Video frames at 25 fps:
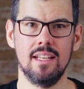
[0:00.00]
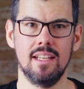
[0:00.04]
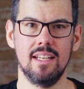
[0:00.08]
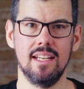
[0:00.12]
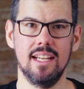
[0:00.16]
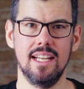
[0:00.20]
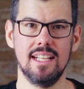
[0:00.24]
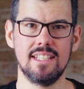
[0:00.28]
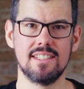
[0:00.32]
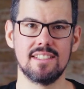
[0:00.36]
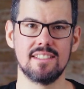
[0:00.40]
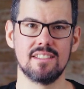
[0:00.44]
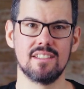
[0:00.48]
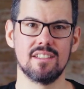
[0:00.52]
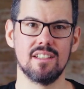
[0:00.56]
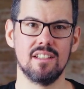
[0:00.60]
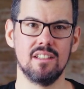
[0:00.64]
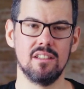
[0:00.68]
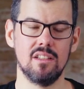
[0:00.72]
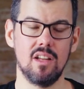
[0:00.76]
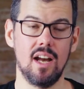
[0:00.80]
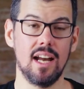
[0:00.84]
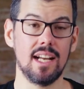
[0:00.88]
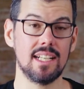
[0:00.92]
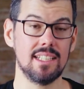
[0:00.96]
It's
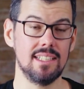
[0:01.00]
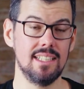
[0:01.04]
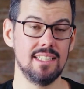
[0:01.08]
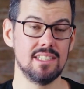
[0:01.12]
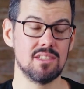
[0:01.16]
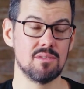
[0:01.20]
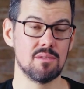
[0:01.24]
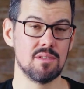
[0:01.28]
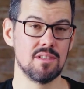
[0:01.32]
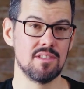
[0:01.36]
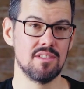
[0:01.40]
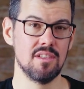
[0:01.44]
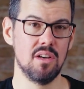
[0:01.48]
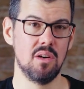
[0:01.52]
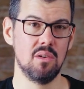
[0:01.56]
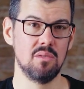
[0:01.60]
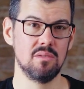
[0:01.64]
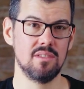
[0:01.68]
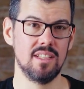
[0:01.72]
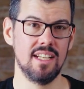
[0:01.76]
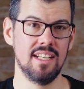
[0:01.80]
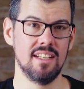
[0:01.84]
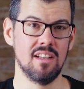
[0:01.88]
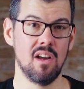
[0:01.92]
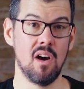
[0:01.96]
likely to
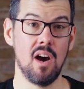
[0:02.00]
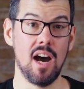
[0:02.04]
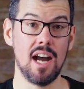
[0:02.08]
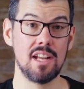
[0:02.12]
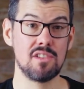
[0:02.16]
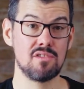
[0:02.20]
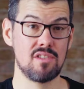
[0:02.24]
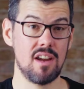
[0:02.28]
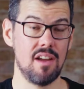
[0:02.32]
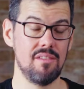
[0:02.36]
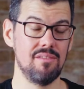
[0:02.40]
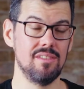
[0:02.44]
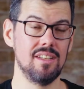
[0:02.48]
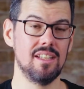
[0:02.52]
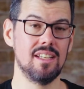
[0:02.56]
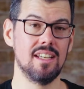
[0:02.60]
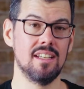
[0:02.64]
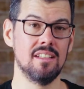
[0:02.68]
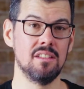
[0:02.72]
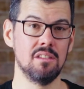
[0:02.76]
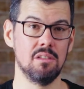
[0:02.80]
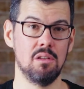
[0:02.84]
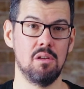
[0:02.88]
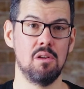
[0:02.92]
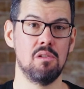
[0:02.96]
result in high traffic
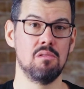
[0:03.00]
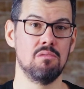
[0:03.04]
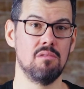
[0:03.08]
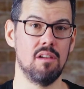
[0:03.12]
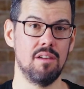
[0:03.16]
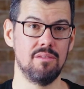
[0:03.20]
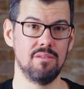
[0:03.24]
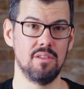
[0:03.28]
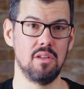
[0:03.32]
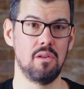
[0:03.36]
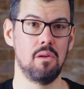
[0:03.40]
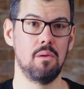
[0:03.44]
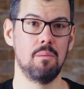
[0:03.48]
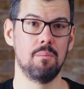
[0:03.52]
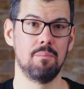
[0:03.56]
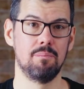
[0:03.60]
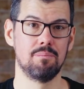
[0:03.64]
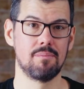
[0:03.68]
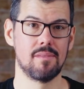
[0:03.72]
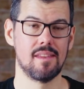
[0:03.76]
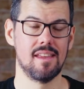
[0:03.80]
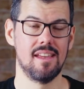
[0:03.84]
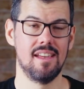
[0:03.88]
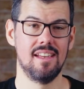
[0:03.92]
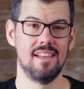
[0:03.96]
and low revenue,
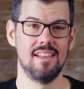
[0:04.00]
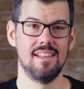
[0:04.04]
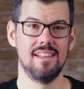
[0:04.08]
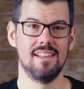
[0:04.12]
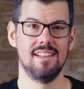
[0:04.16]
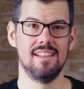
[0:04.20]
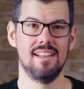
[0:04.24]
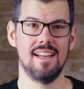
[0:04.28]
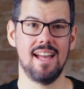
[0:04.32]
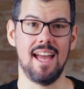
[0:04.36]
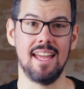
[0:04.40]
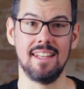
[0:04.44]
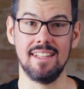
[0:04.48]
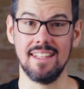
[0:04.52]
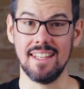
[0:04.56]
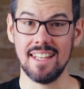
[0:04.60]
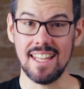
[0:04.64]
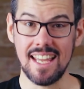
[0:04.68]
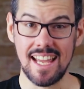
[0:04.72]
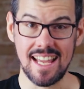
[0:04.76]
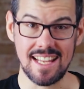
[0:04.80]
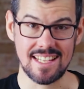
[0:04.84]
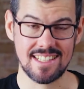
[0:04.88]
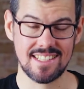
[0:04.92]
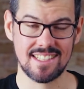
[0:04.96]

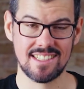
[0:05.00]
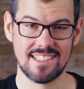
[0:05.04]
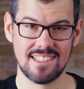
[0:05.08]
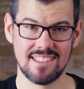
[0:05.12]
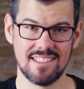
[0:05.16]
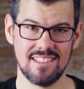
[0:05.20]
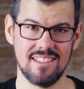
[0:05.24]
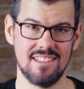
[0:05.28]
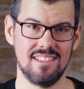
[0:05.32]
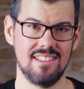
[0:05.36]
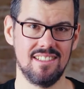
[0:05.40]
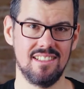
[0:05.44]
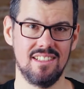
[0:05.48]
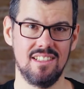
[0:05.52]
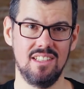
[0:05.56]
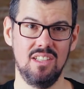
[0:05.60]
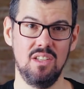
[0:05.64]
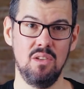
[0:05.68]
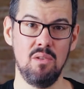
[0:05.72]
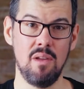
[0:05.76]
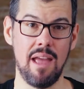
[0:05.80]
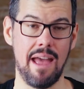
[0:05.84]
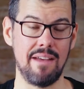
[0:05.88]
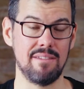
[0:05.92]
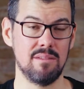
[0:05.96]
unless
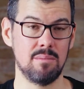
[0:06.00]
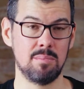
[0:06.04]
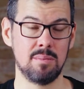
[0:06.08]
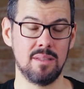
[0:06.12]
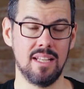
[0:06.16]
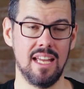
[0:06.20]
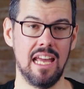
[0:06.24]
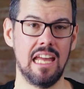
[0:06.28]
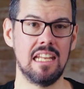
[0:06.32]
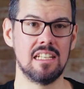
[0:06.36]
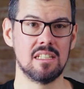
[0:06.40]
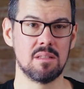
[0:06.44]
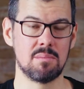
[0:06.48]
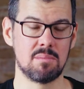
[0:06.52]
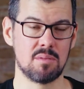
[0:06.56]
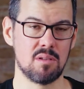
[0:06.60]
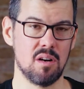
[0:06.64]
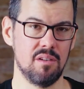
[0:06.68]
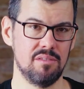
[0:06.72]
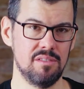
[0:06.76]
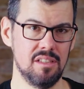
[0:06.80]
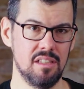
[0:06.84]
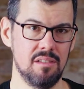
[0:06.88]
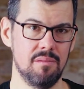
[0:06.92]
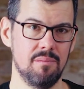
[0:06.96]
you have a plan to
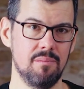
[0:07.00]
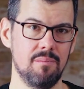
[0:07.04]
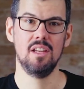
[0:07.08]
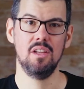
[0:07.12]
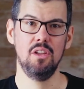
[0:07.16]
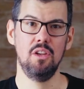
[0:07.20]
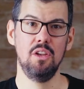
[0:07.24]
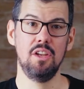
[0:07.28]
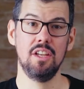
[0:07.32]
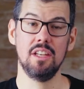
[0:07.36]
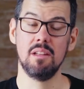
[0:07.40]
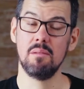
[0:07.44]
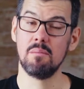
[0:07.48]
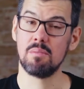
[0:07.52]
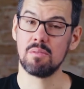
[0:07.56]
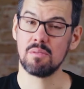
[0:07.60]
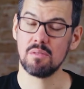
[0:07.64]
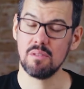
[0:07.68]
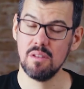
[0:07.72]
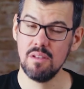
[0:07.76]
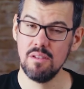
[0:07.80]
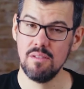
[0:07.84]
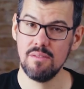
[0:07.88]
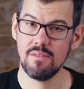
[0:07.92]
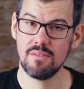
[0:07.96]
profit. You can
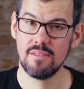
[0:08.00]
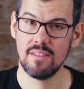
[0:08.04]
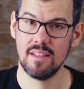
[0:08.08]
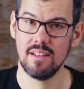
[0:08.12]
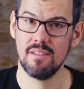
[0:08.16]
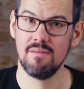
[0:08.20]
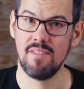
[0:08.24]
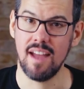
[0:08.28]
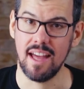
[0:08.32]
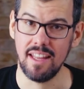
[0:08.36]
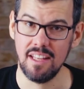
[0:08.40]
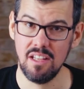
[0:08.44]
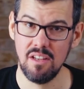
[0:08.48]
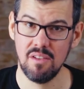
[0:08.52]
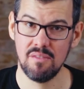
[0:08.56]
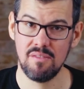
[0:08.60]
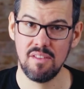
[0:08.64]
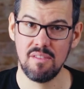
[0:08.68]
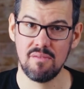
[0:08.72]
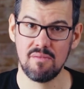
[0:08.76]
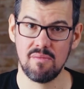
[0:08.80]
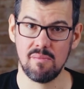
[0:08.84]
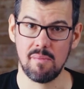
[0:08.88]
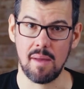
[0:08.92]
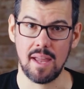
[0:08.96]
improve the value of
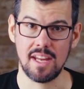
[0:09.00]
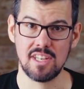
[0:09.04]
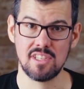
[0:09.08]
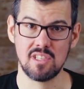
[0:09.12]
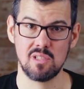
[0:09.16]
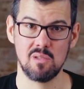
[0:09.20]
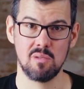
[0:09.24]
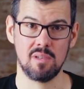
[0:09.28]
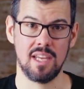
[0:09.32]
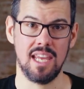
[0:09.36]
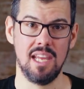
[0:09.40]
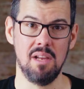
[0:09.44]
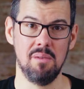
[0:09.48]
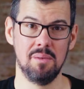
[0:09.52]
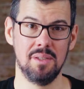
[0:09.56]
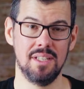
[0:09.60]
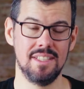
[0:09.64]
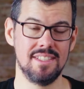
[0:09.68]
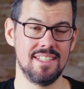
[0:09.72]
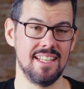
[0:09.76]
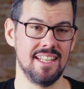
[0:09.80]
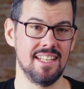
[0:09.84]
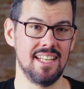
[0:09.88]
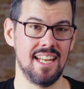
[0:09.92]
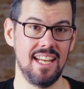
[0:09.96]
information or
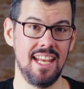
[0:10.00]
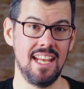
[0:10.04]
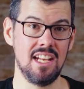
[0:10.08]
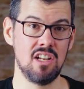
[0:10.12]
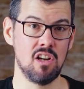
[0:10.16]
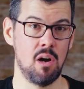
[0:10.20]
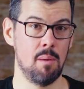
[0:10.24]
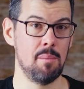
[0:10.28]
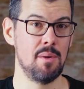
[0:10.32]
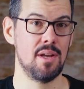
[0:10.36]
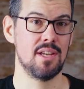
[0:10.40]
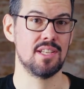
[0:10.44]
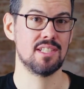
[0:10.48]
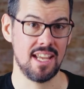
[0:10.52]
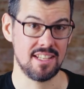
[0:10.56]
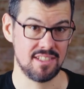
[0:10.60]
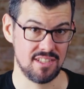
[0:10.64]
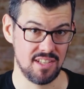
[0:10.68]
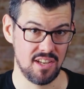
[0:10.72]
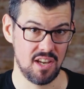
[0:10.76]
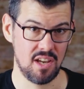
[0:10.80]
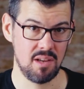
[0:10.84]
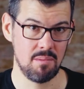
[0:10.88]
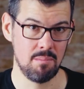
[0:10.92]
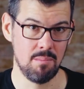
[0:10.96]
keywords in e-commerce
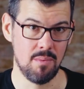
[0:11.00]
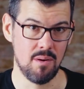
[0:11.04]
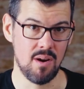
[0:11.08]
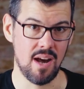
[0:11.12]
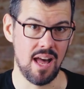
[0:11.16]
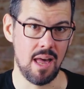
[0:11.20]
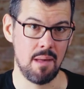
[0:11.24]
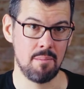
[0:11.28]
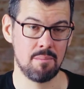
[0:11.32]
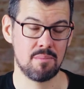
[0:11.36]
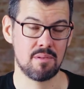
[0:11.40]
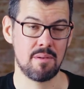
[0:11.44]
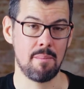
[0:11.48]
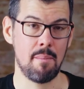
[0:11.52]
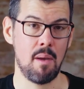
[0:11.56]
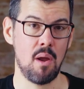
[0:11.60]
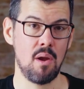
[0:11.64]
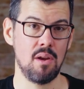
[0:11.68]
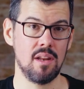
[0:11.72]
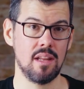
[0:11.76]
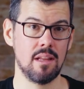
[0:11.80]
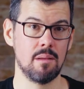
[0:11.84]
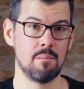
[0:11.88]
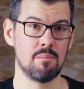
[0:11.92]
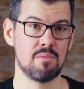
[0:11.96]
SEO by
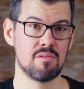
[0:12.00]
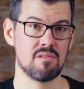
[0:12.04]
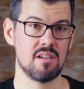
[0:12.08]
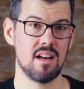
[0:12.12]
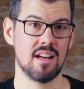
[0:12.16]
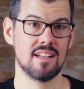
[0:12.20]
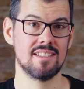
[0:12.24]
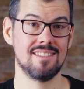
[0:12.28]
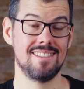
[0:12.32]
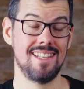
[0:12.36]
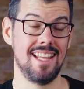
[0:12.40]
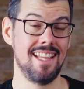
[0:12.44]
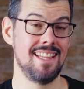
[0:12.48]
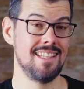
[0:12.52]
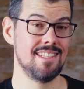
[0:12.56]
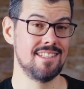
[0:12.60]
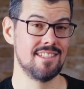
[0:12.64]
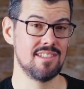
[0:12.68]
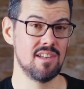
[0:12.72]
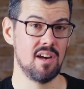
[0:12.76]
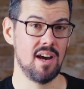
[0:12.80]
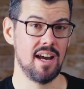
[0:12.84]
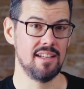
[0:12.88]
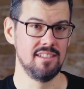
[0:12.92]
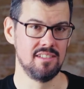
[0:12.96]
promoting products
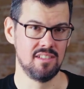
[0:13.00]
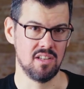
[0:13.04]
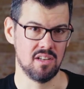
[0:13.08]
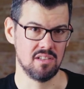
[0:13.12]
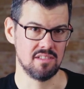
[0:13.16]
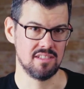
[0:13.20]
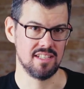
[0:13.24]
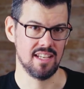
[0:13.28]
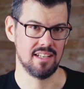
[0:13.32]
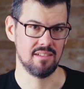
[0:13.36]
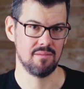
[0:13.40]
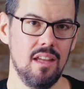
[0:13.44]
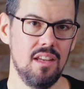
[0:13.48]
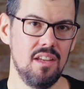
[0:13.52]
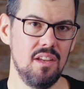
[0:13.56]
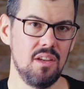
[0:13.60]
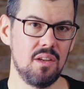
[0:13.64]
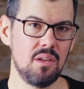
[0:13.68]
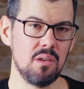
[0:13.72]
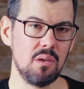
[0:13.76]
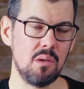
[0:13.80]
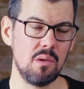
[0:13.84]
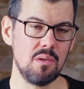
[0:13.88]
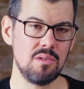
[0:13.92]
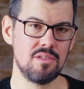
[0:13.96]
inside content. You
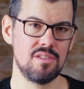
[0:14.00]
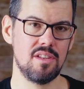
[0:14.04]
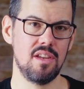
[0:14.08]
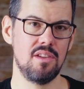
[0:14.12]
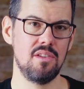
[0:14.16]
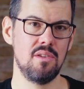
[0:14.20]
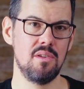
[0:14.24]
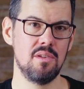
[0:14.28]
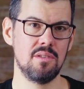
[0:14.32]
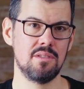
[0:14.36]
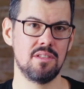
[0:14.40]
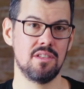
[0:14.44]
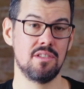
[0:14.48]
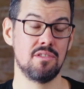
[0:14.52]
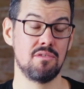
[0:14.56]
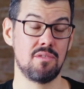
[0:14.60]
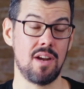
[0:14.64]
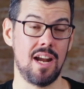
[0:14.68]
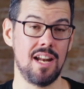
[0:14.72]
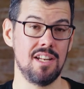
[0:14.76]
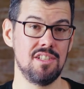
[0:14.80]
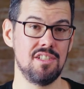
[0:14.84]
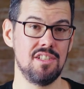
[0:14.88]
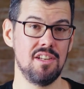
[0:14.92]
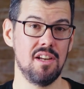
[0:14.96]
can also use a
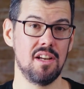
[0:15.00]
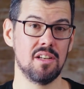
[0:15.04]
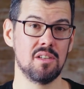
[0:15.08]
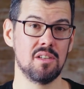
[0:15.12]
strategy I